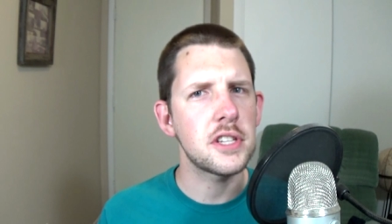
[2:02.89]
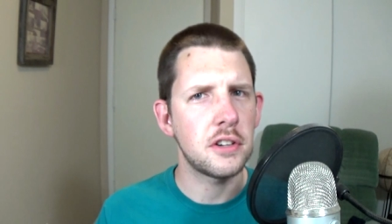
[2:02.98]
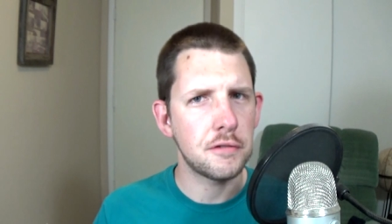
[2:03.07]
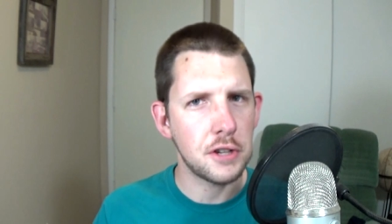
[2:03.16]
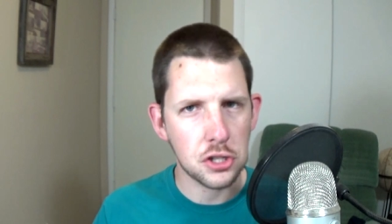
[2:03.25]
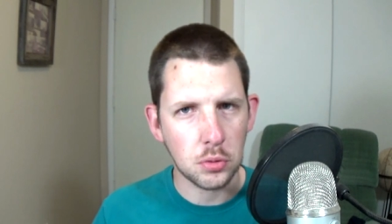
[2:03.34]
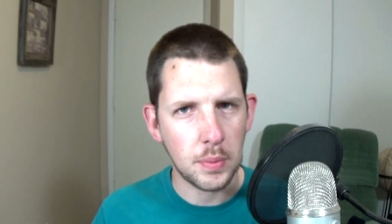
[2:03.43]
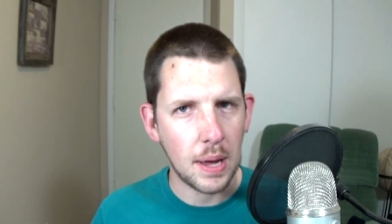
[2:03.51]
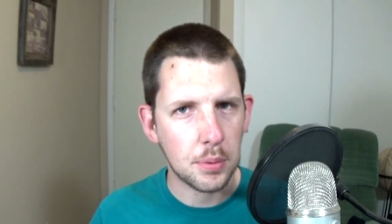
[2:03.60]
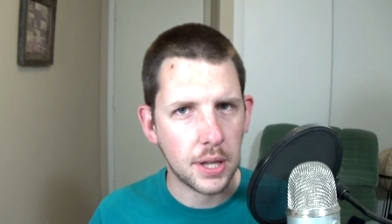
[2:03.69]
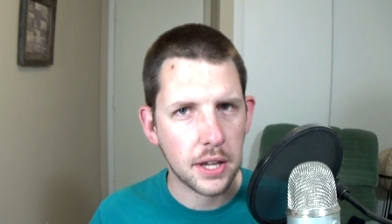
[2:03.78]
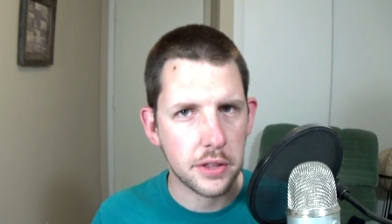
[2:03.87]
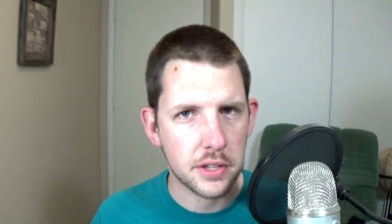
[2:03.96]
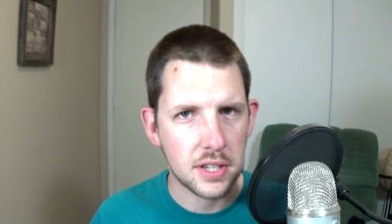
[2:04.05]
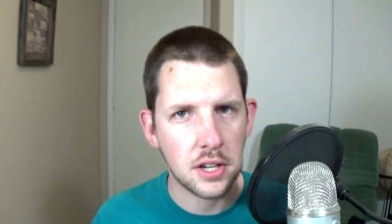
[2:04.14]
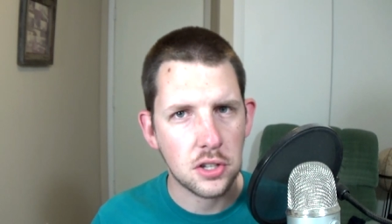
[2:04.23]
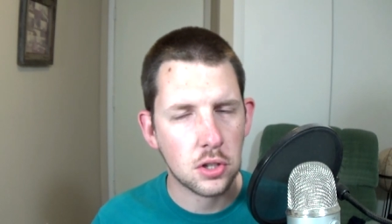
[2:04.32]
official map like the
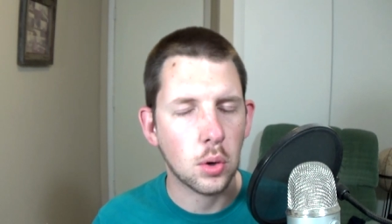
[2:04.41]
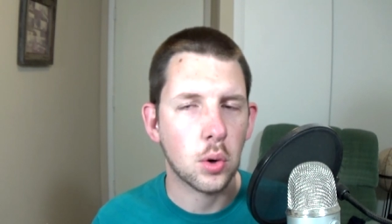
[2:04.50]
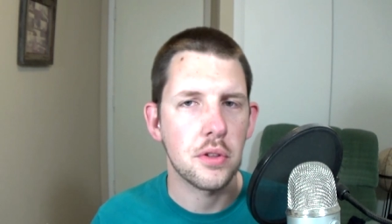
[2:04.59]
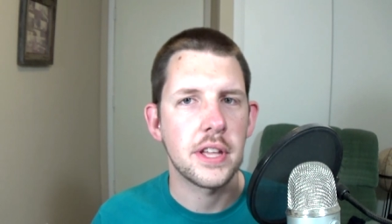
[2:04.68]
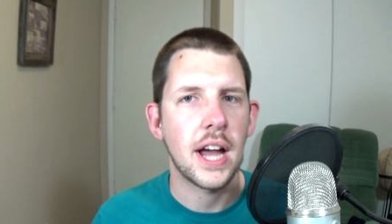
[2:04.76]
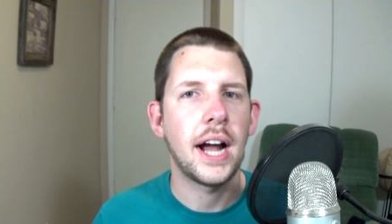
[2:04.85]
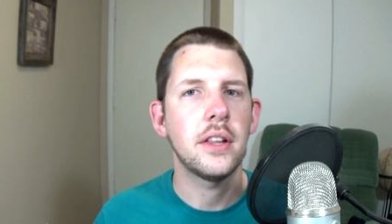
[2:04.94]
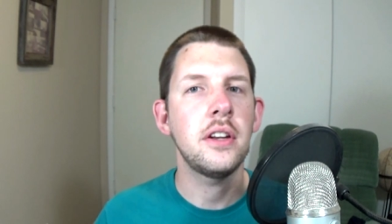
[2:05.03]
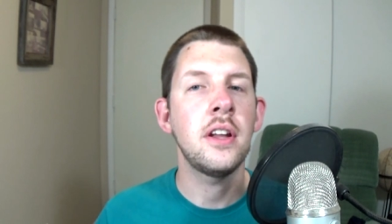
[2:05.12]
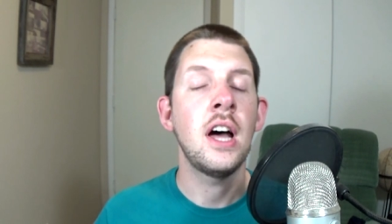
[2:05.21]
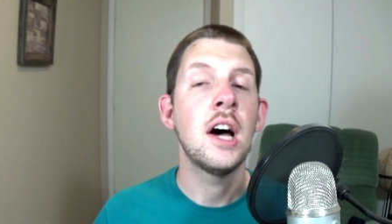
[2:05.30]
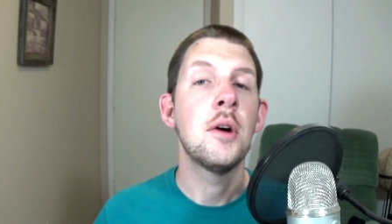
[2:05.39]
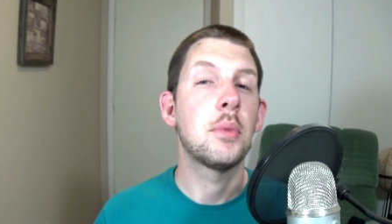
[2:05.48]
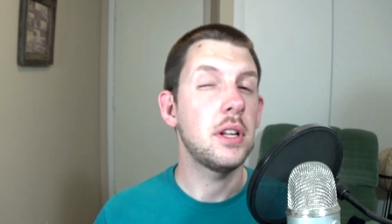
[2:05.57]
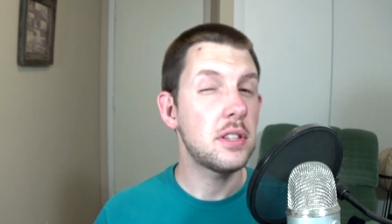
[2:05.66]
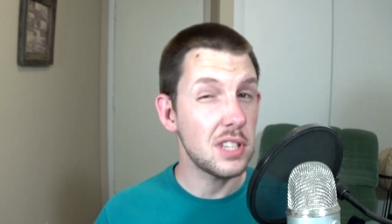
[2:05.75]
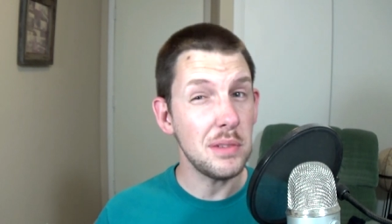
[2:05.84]
center or the island,
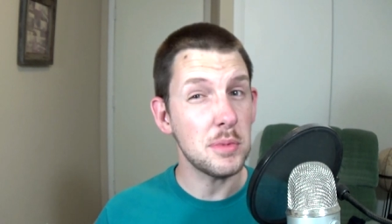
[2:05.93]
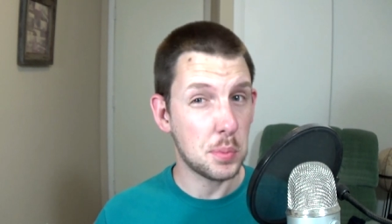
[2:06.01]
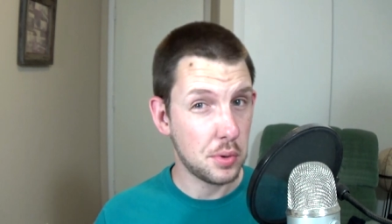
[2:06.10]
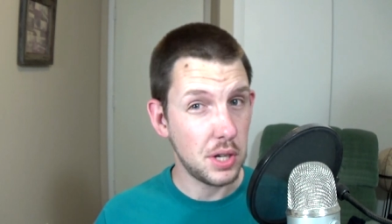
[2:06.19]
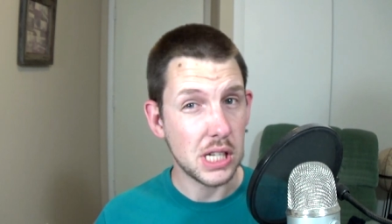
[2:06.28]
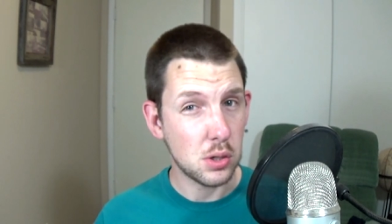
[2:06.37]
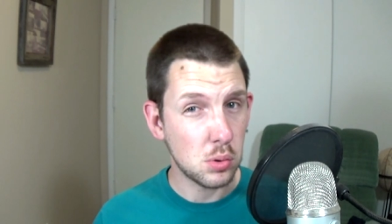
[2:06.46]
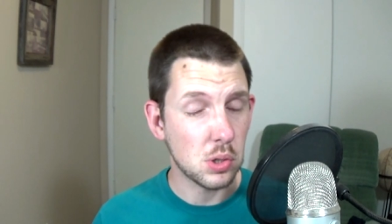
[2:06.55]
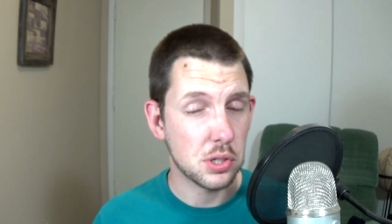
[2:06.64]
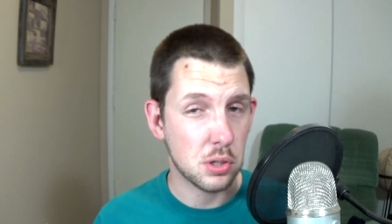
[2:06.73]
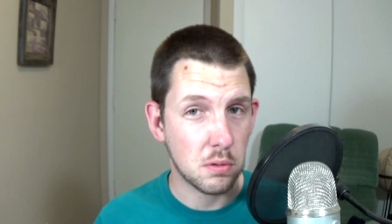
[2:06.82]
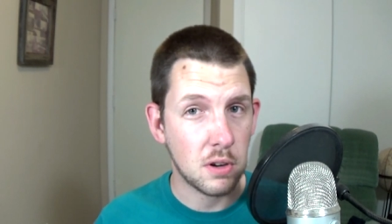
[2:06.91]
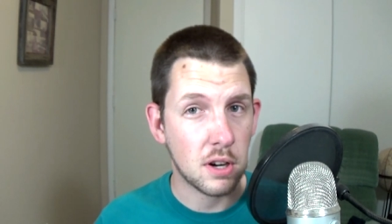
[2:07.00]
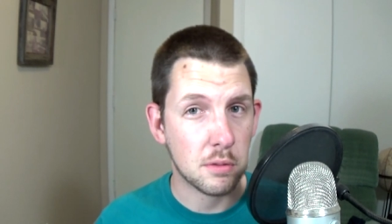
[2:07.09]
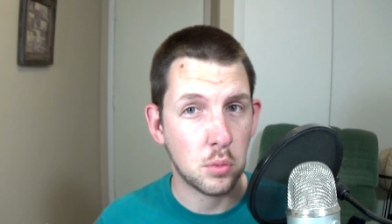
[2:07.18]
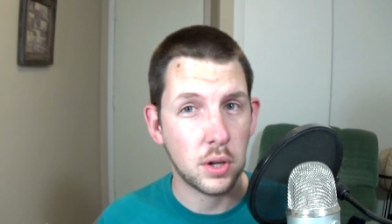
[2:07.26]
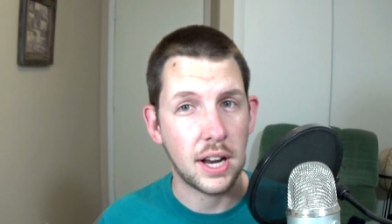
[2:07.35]
but it seems pretty cool so far
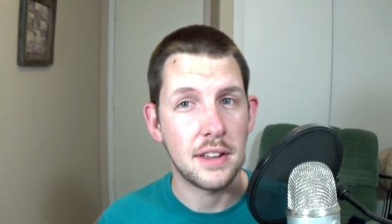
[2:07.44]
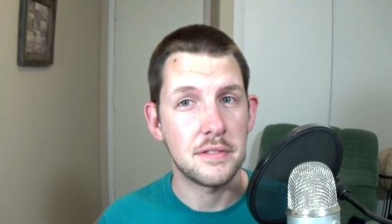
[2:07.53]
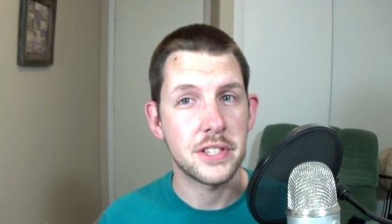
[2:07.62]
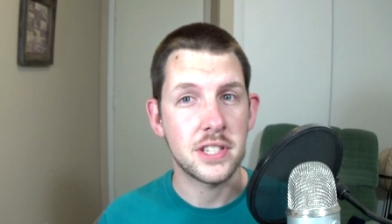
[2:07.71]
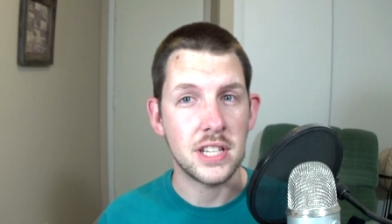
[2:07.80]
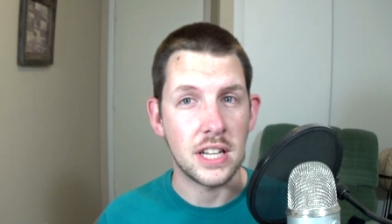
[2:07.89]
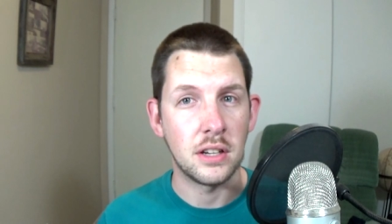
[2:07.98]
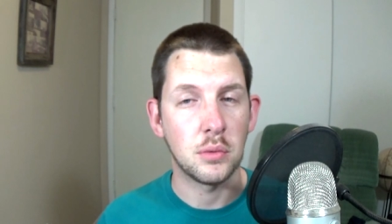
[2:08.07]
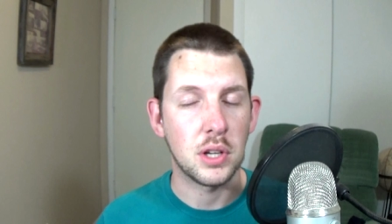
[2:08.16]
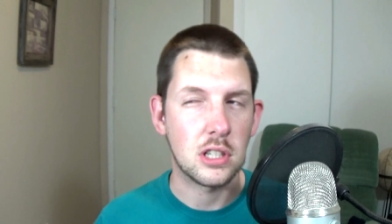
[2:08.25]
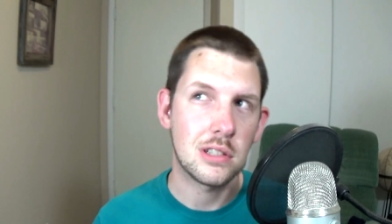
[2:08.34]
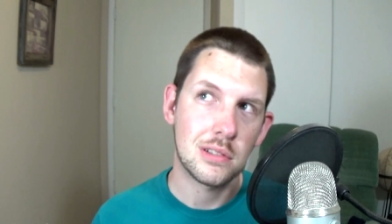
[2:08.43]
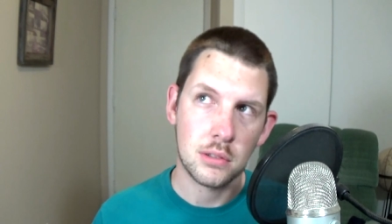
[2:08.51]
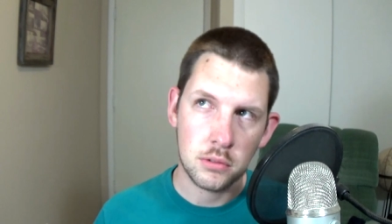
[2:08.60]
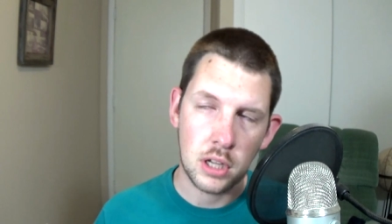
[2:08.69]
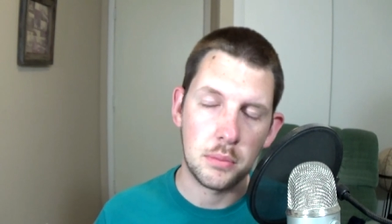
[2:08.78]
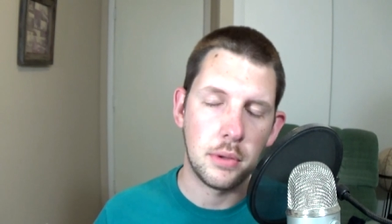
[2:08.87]
from what I've seen, which
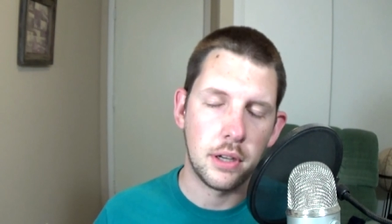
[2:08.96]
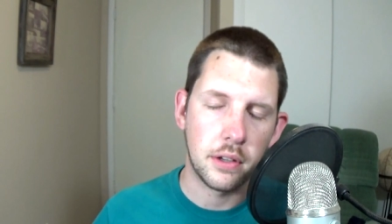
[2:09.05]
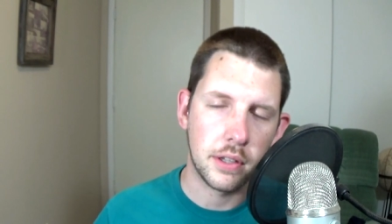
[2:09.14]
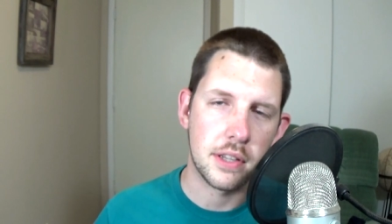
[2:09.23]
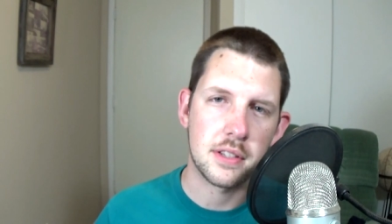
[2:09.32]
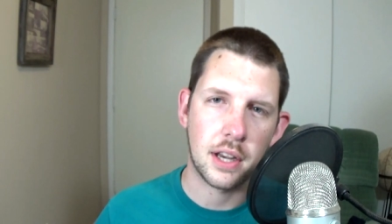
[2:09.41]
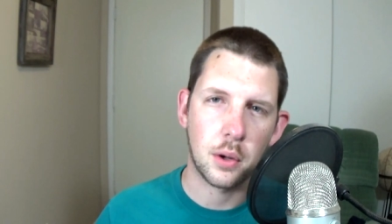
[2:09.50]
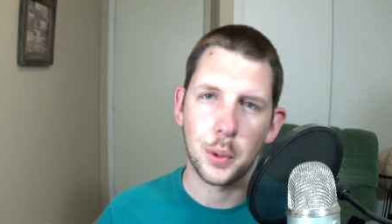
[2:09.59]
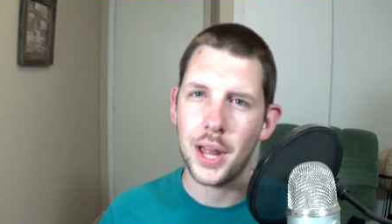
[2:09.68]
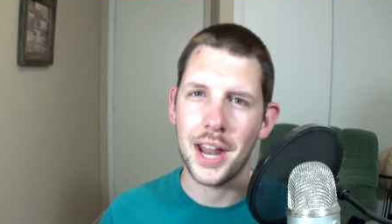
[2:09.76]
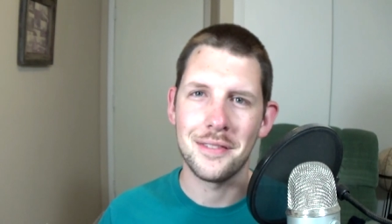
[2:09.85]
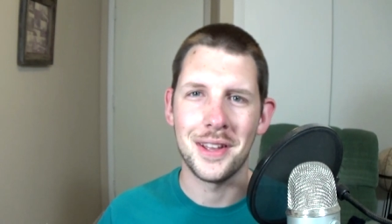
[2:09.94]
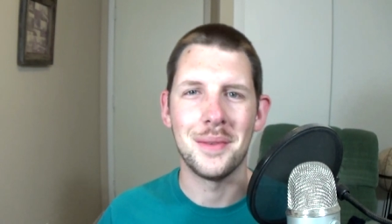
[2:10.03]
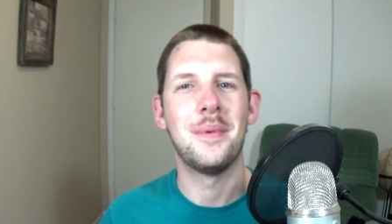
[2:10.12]
admittedly is not a whole lot of it.